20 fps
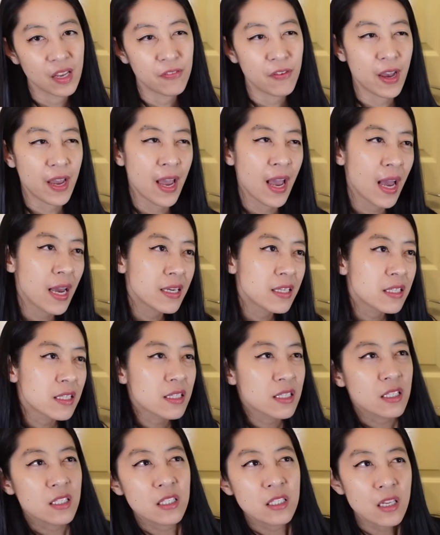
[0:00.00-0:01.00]
if I had to
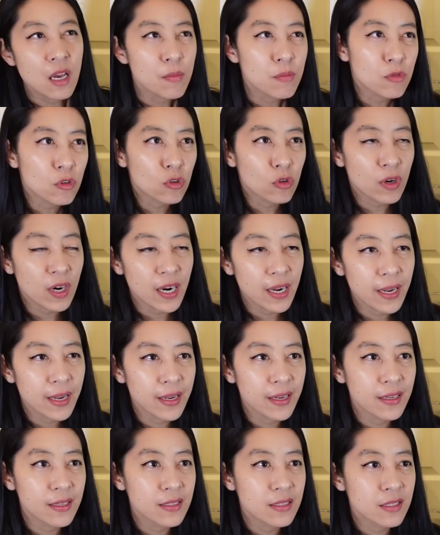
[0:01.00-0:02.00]

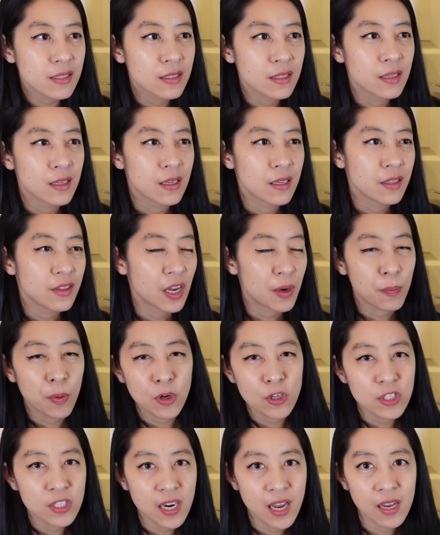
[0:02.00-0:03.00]
summarize their
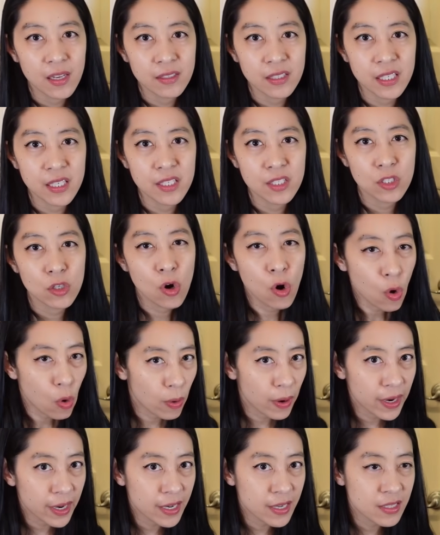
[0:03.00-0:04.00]
personalities,
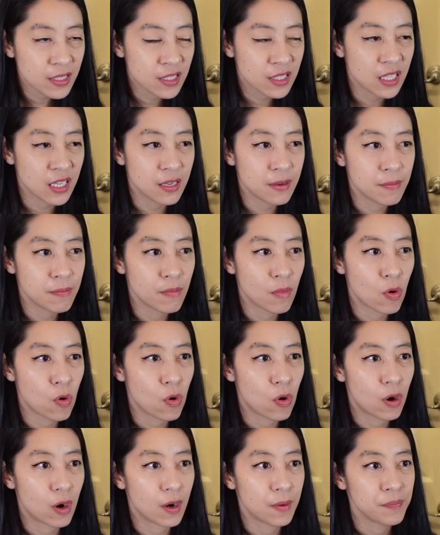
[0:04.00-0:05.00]
CORYS seem
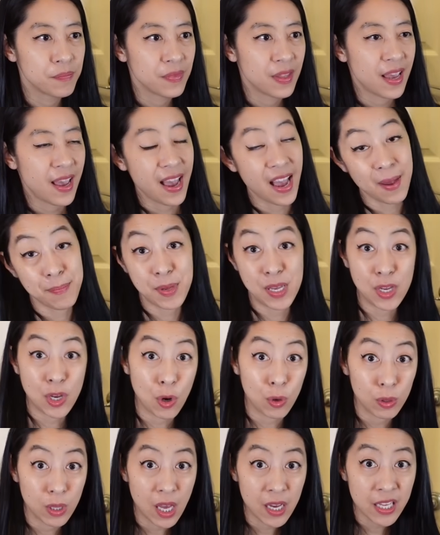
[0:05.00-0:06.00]
more
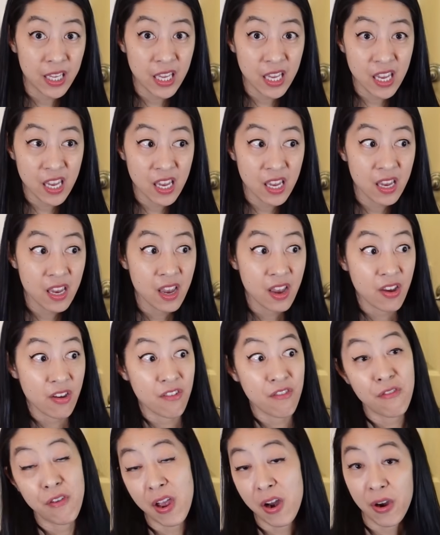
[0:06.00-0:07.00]
happy-go-lucky,
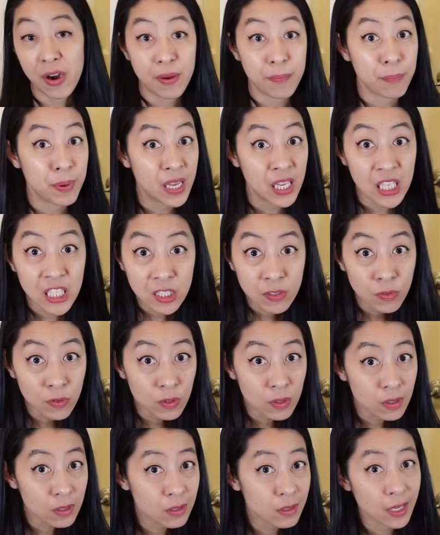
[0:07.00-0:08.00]
very
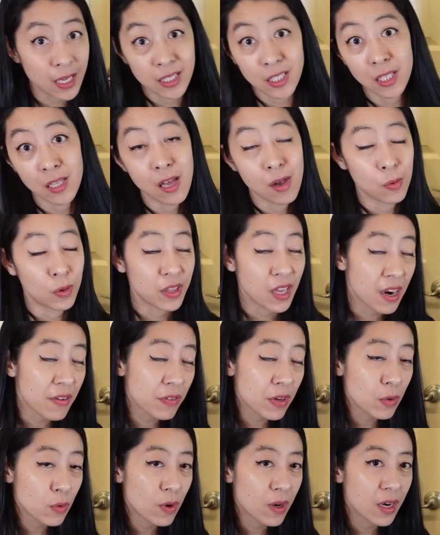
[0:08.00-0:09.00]
peaceful, gets along with
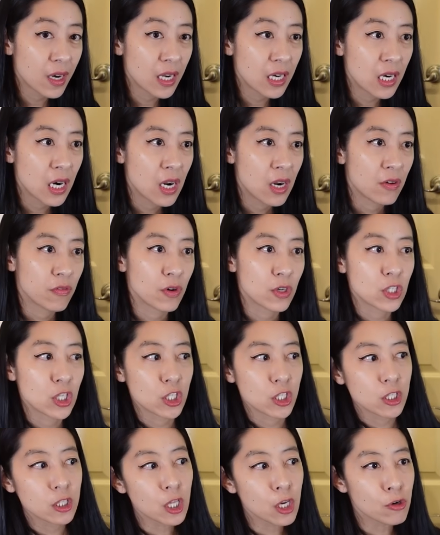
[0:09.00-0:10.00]
everyone,
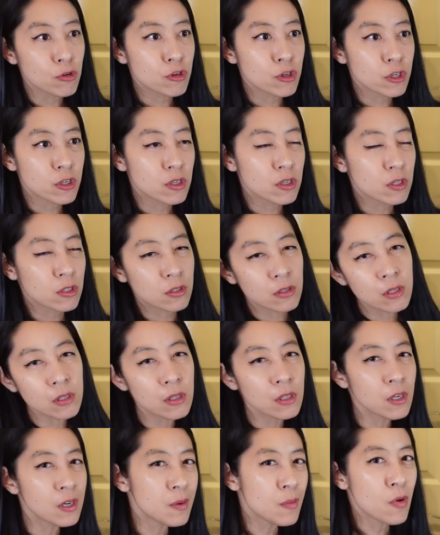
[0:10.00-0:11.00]
versus loaches, a
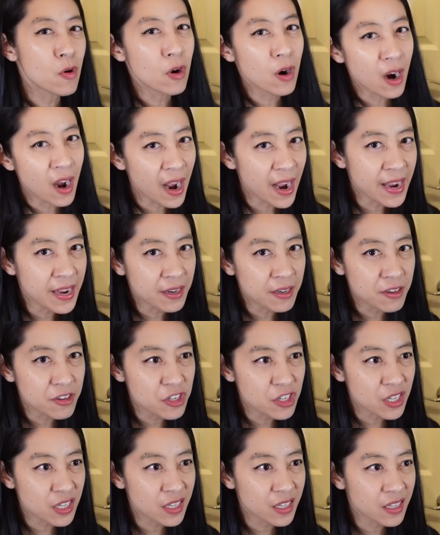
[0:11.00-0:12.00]
little more high
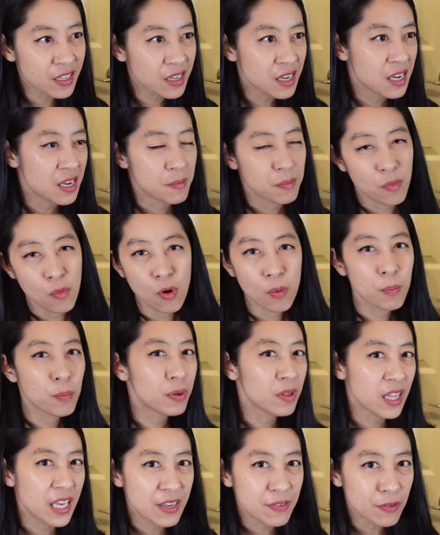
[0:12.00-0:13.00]
energy, more
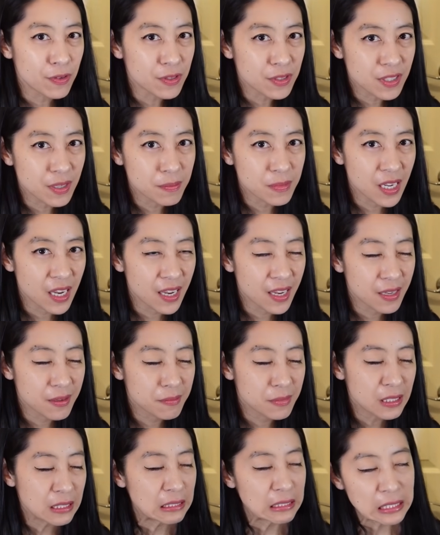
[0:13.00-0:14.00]
playful
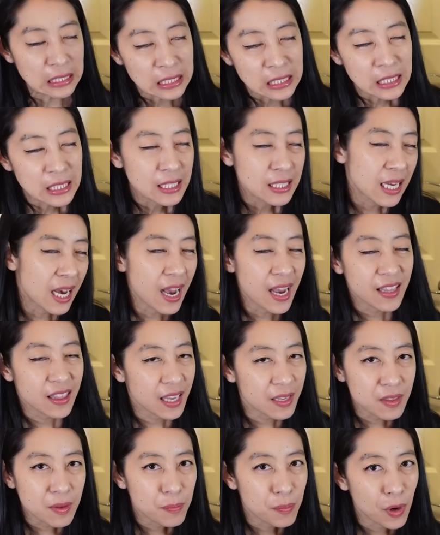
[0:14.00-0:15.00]
sometimes. I
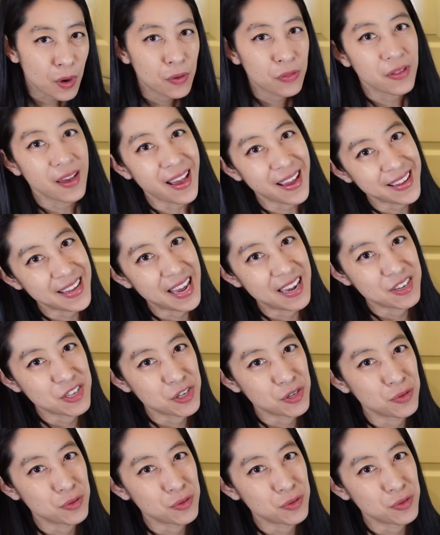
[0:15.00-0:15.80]
like them both, I can't